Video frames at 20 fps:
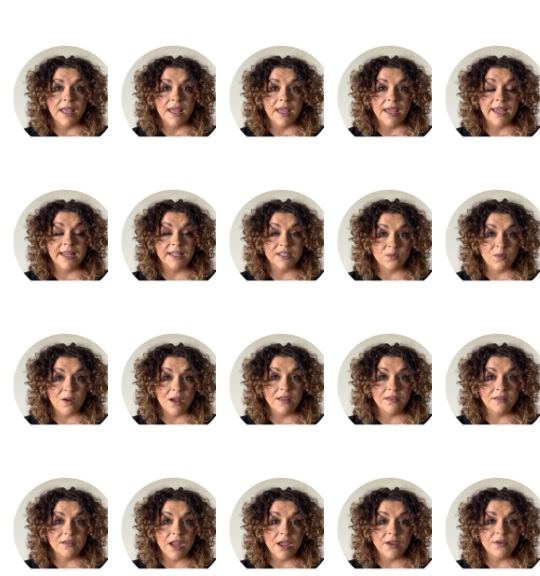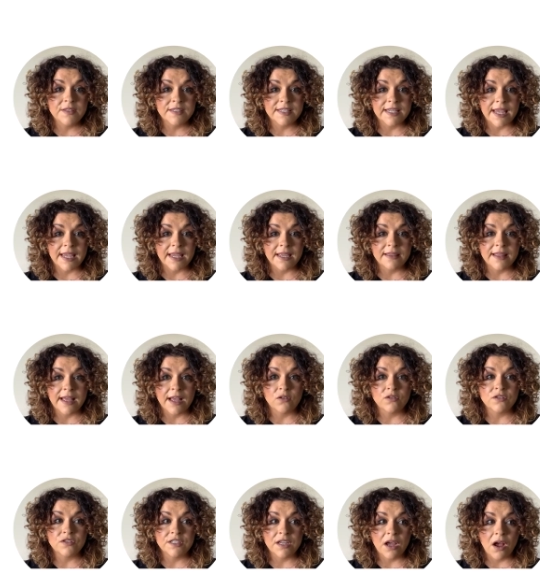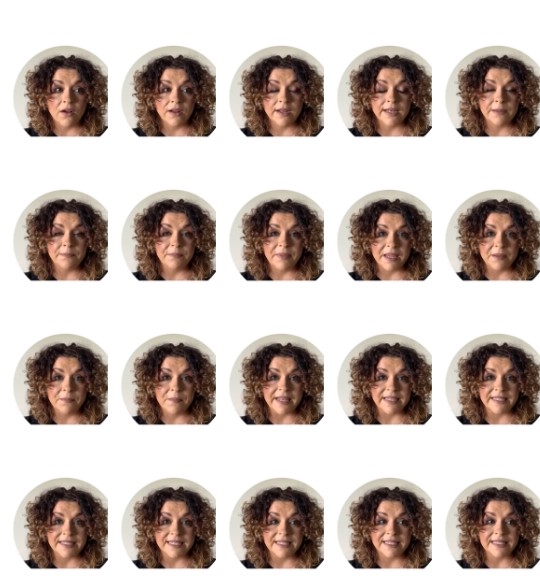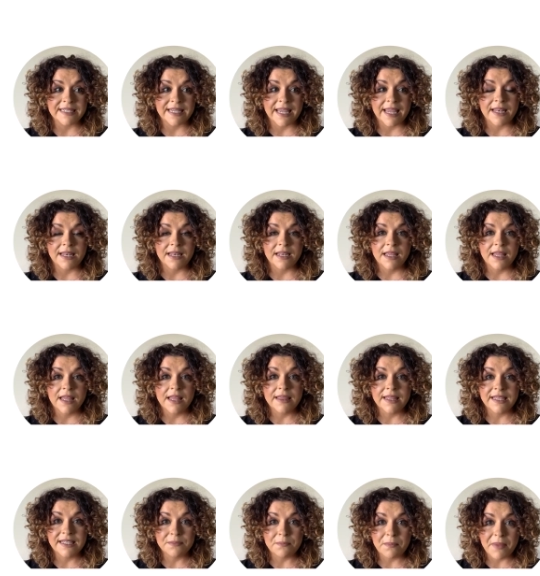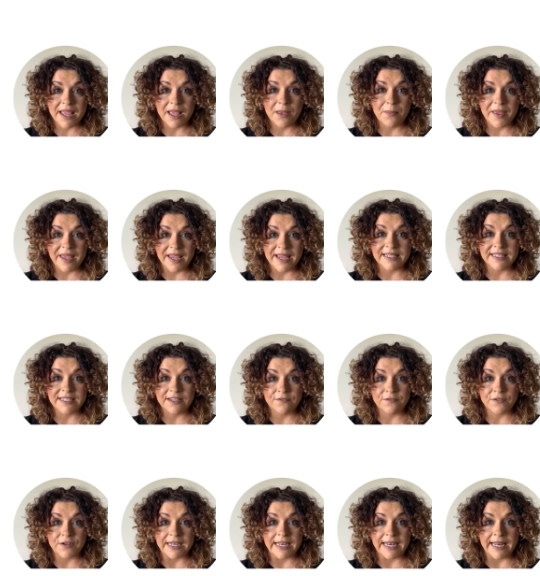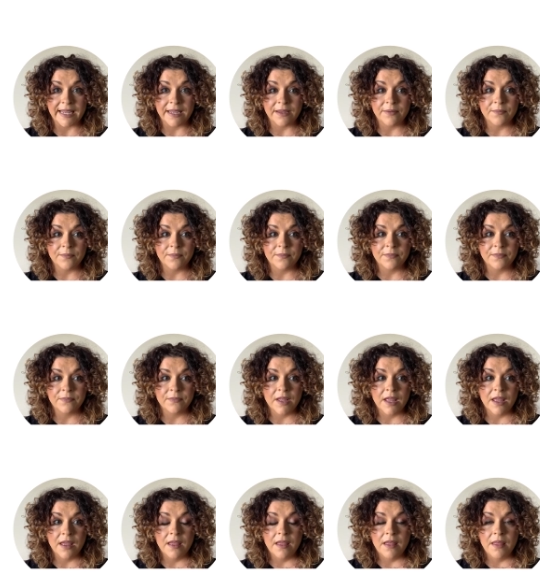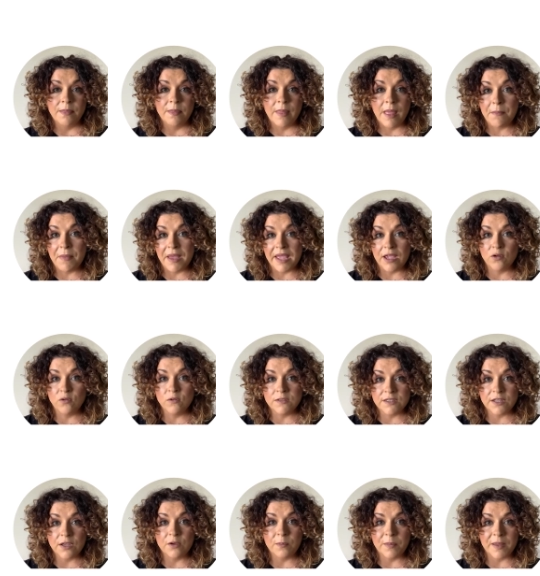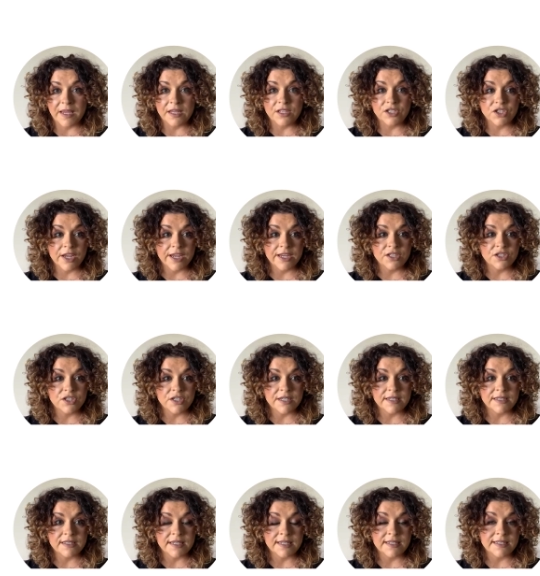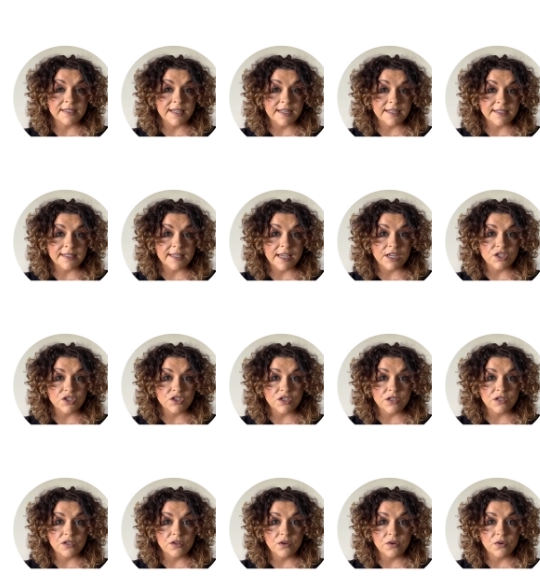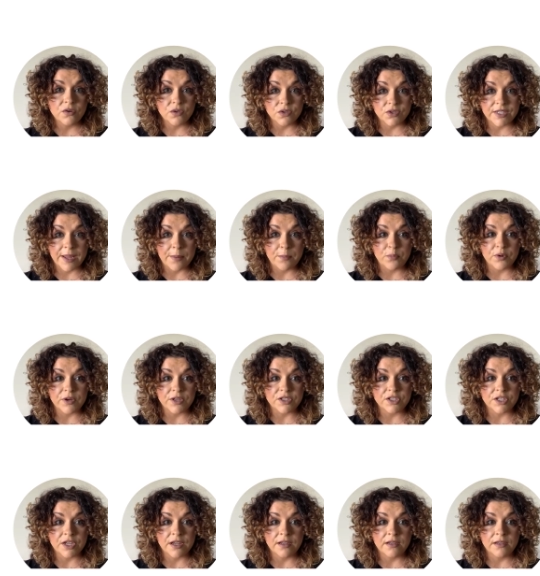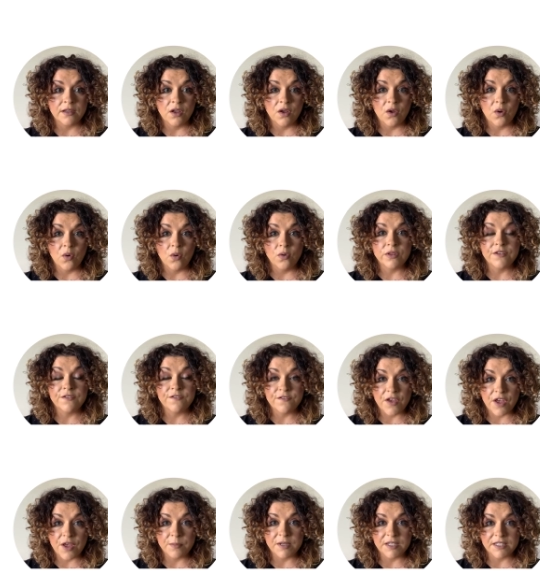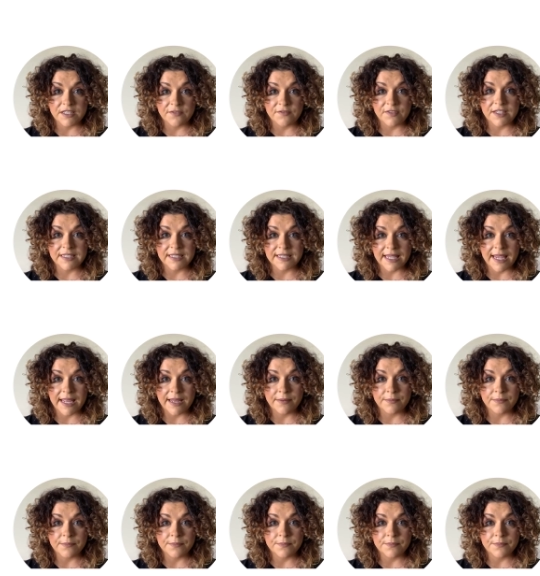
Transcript: It's worth noting that on darkly pigmented skin, this may appear differently. There may also be changes in sensation or temperature or the firmness of the skin.